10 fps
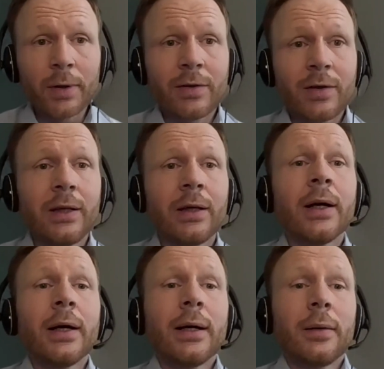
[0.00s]

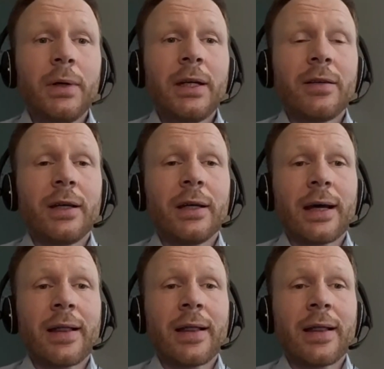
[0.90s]
committee meeting,